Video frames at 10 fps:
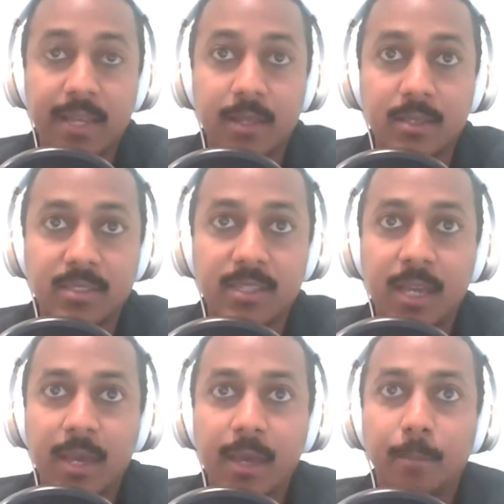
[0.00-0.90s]
else,
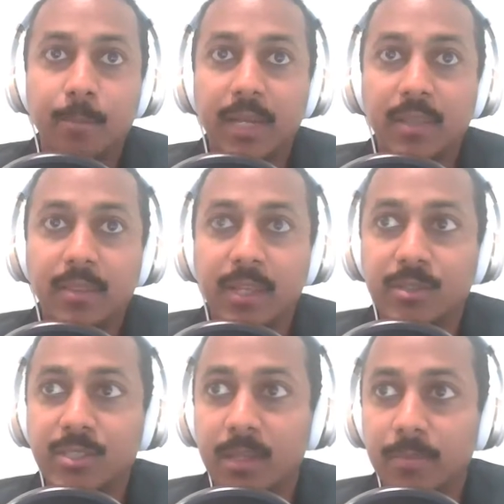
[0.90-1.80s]
but there's
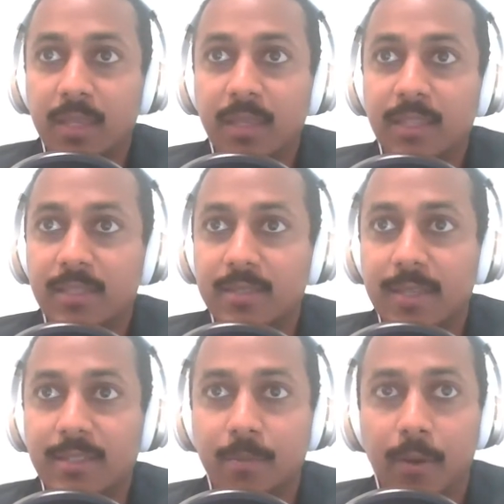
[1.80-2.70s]
something that
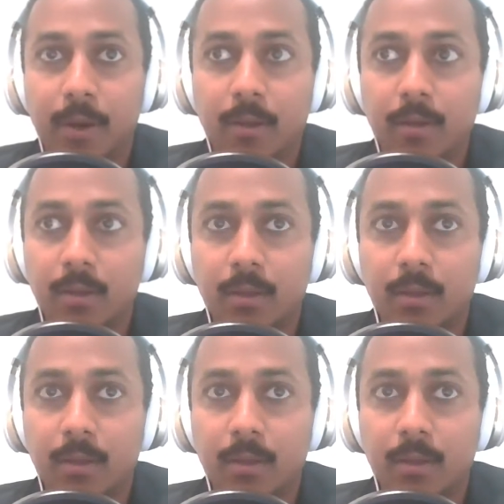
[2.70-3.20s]
sets apart